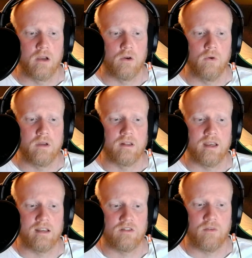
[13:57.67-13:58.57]
going
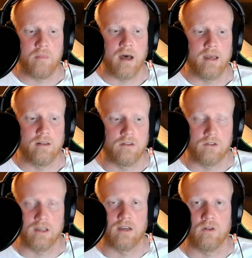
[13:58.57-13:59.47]
the extra mile
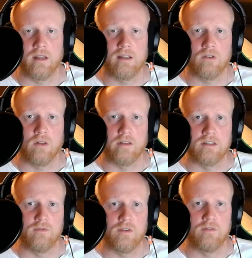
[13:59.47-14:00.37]
to collect all
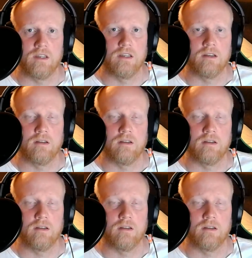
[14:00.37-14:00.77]
these 50